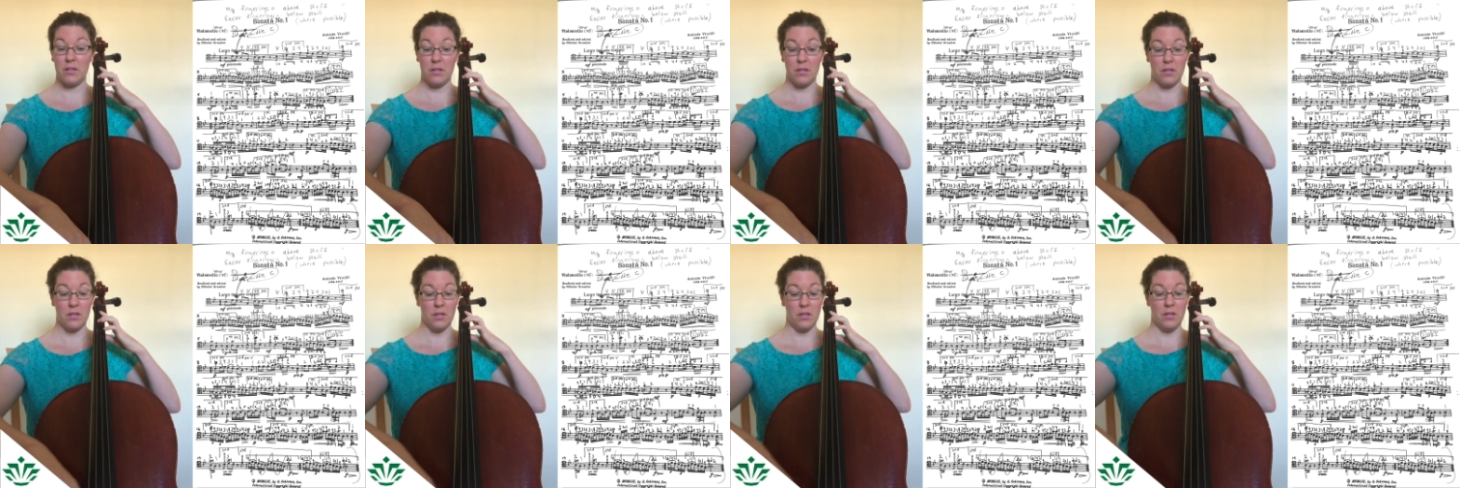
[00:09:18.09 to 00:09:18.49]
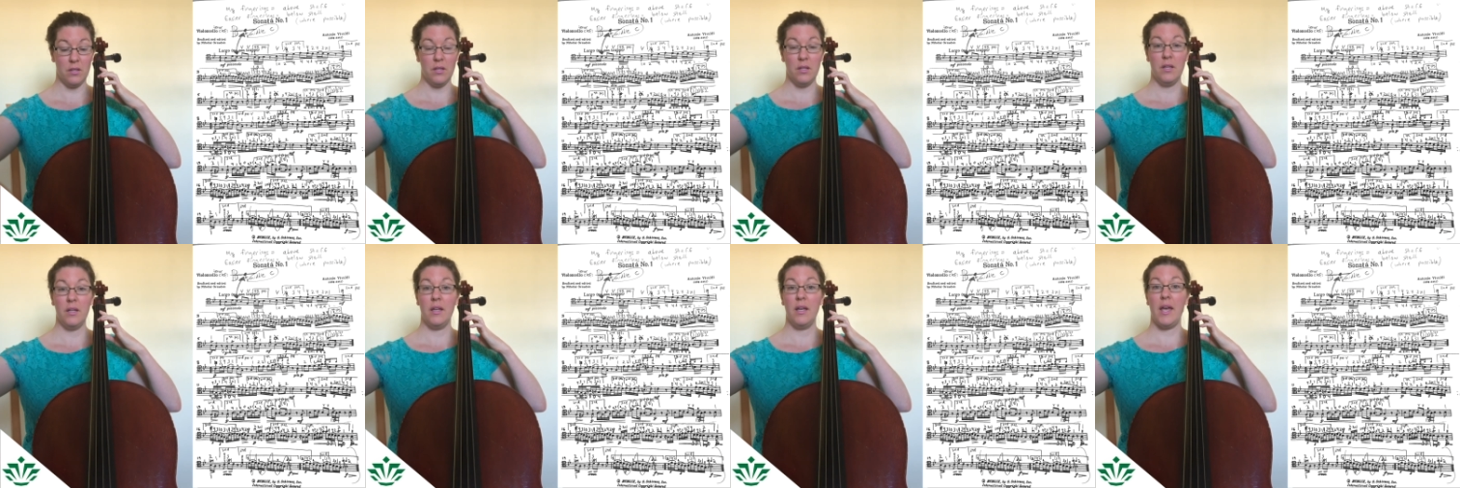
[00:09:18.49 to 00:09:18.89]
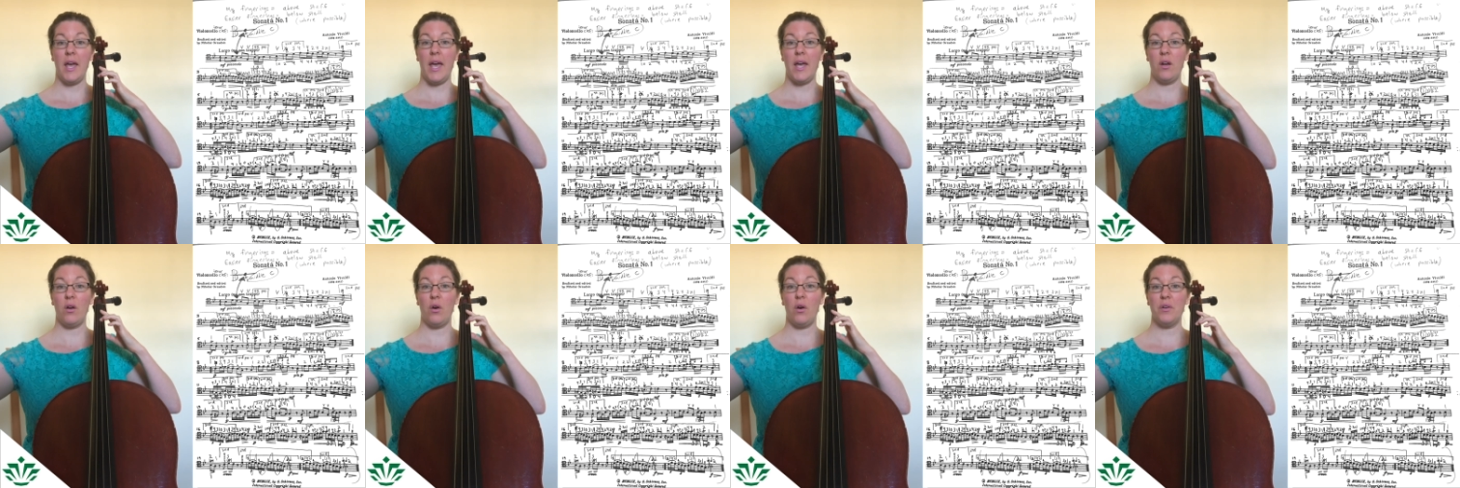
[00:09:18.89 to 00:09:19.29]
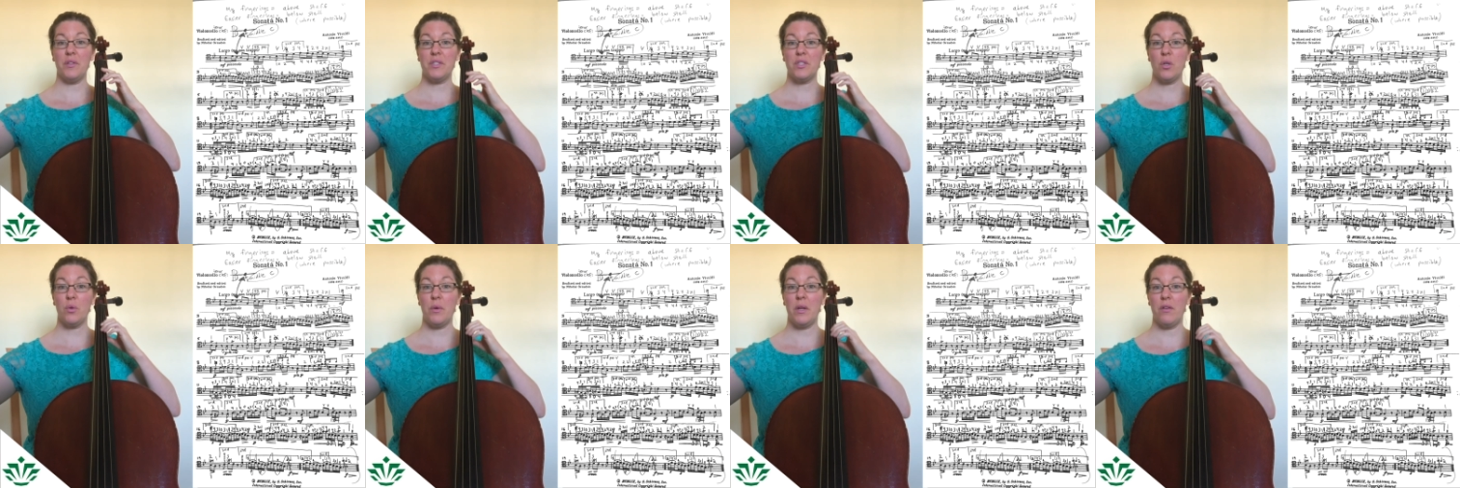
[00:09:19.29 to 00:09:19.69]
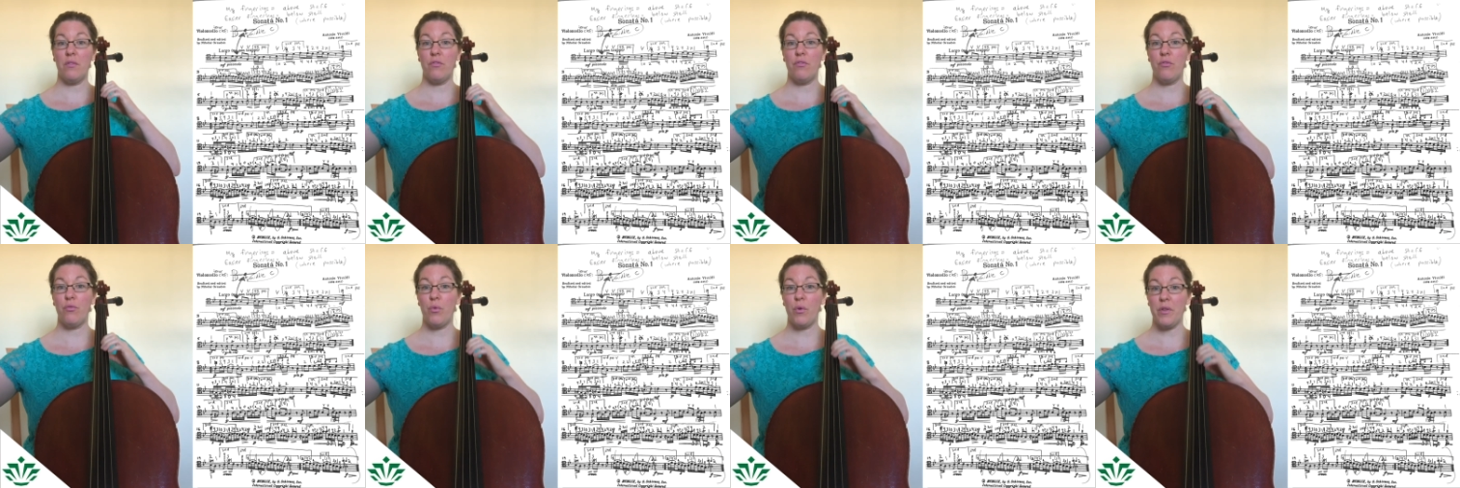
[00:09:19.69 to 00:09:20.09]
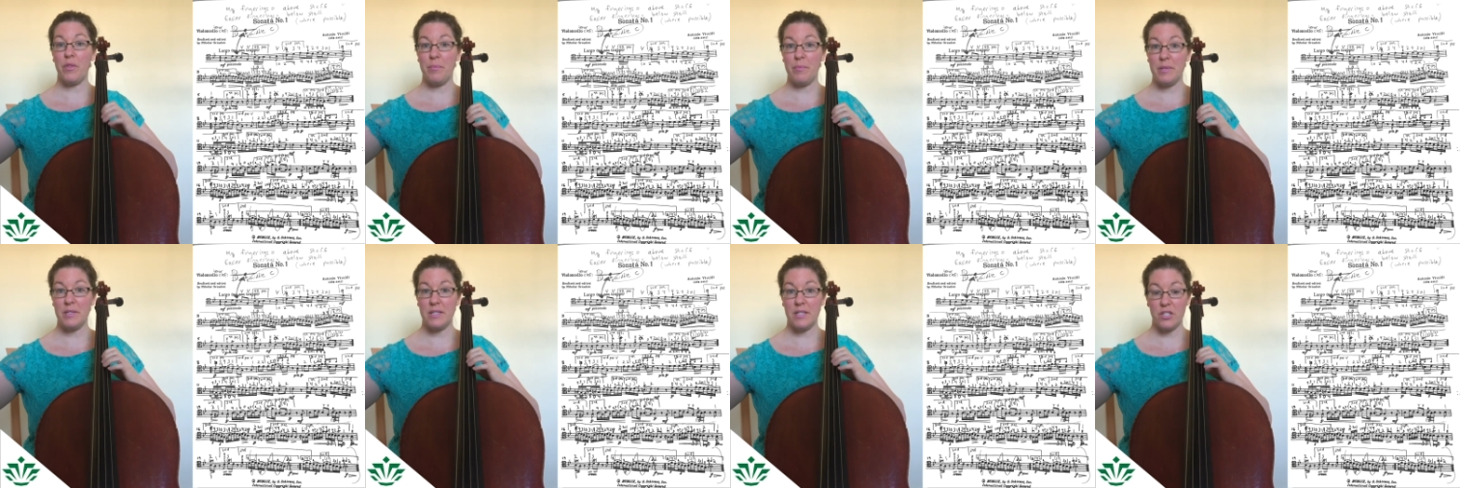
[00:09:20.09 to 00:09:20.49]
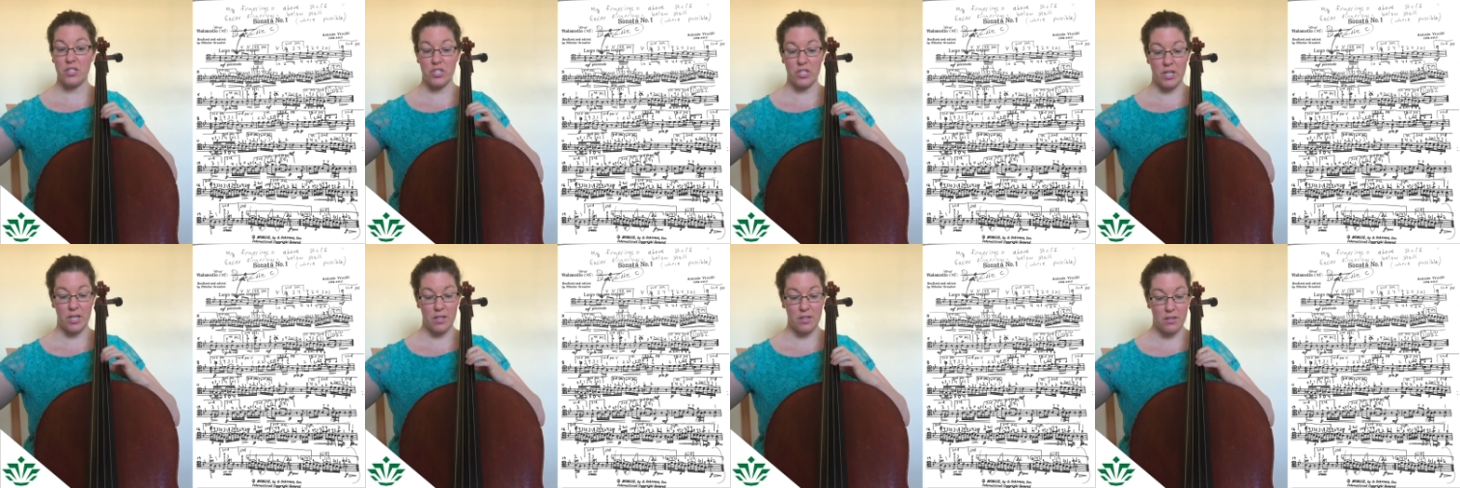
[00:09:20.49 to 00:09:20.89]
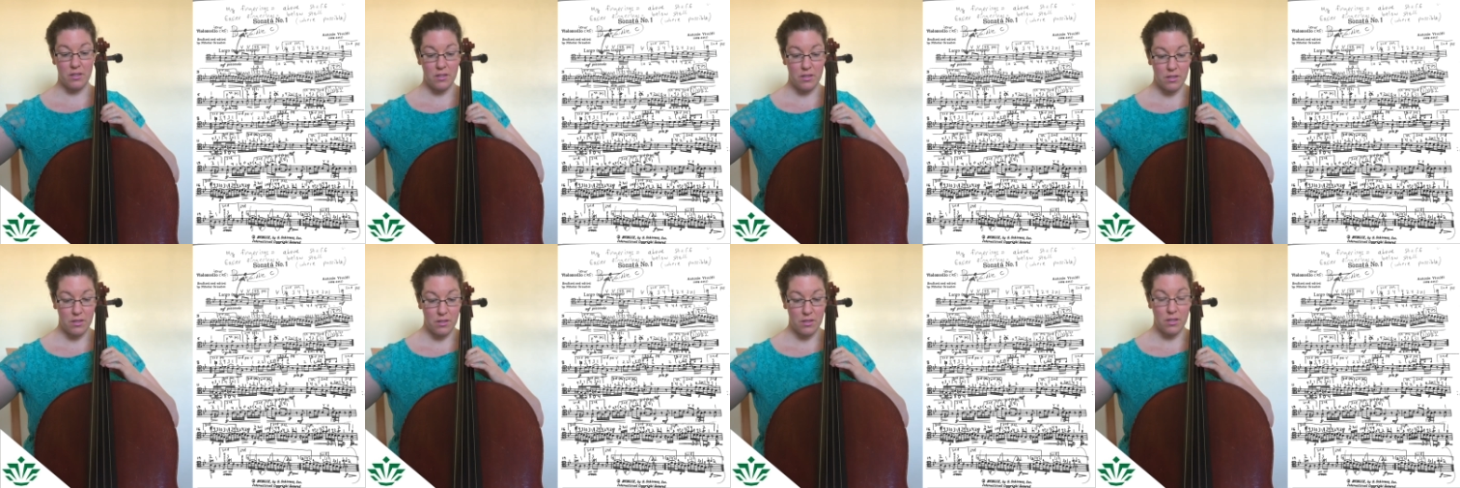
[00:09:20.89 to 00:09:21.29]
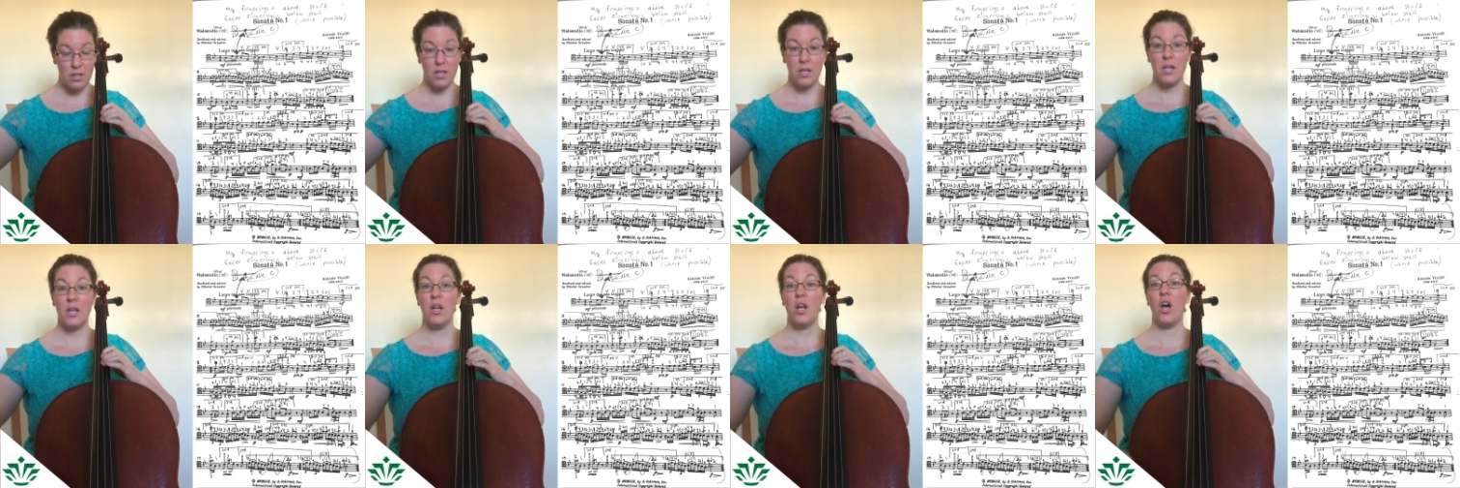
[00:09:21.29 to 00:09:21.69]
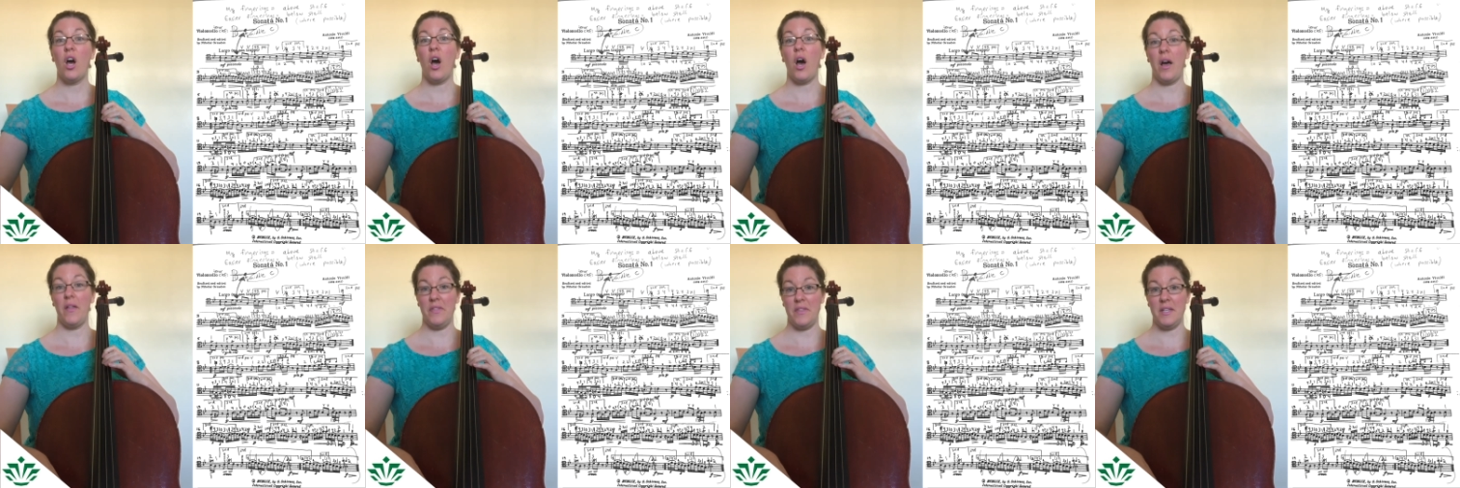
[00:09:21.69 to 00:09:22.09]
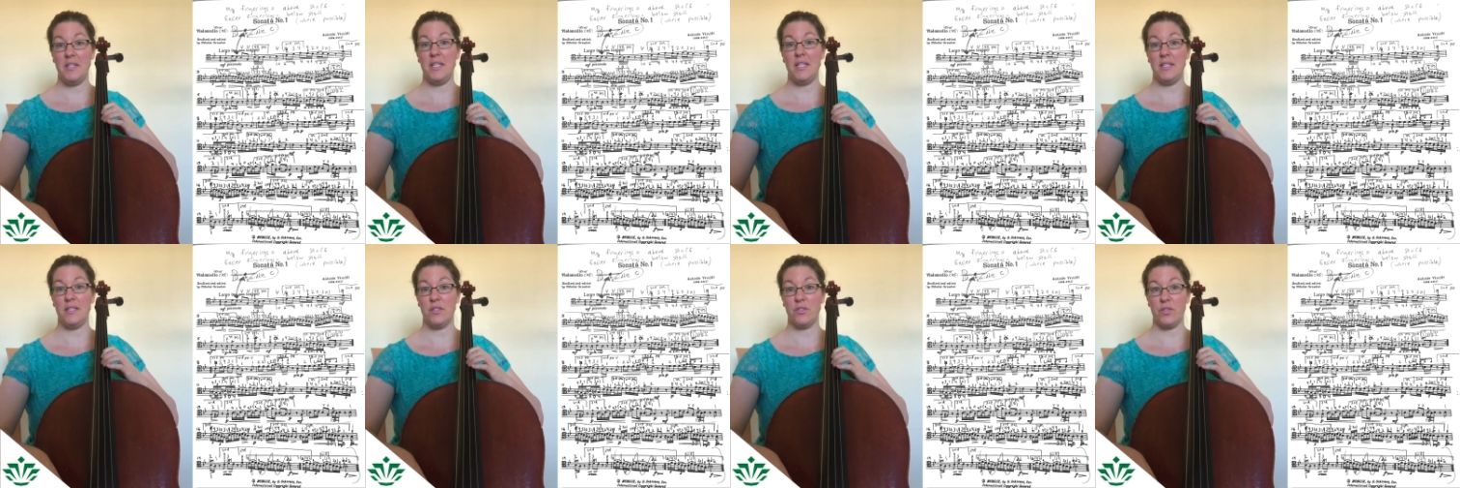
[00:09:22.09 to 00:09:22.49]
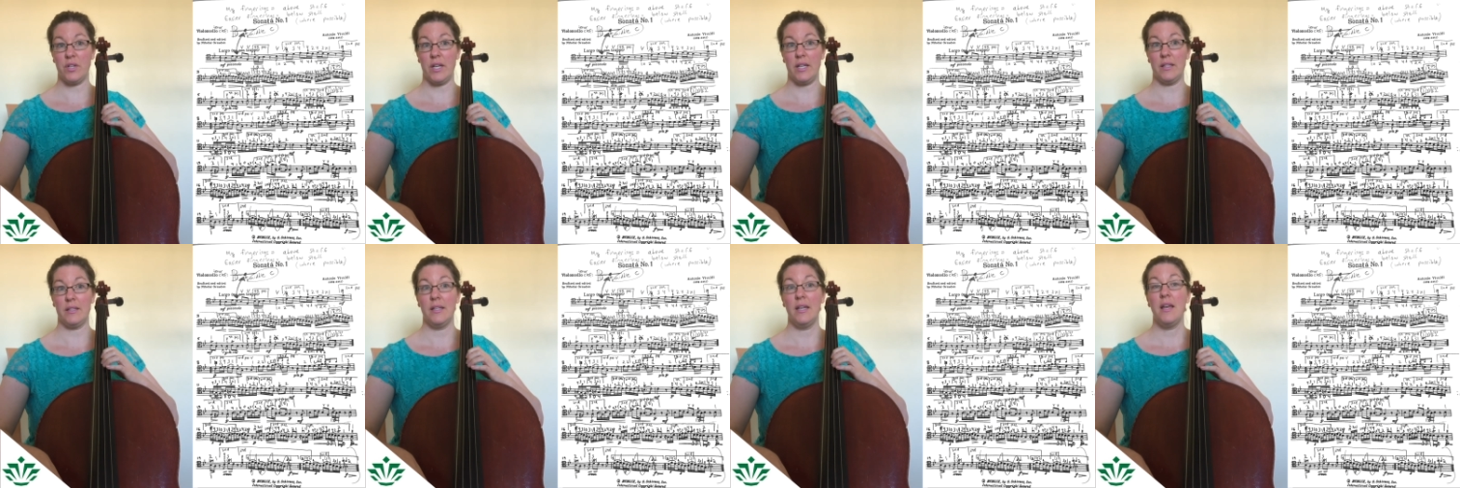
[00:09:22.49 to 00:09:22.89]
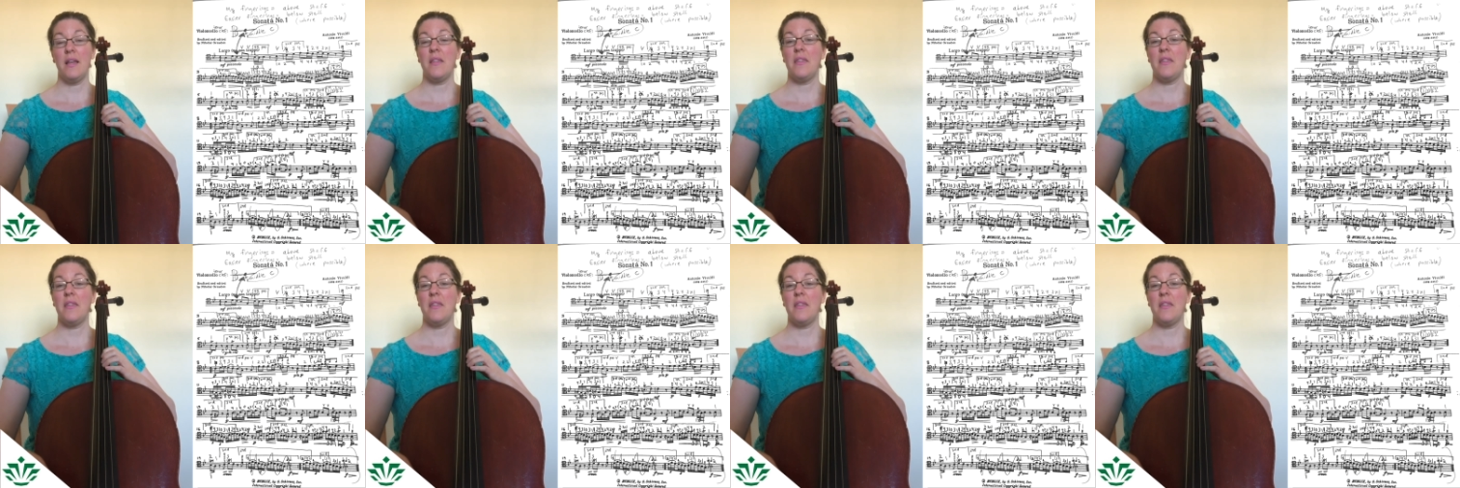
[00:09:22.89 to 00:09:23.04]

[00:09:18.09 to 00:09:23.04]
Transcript: and also in 4th position on the D string.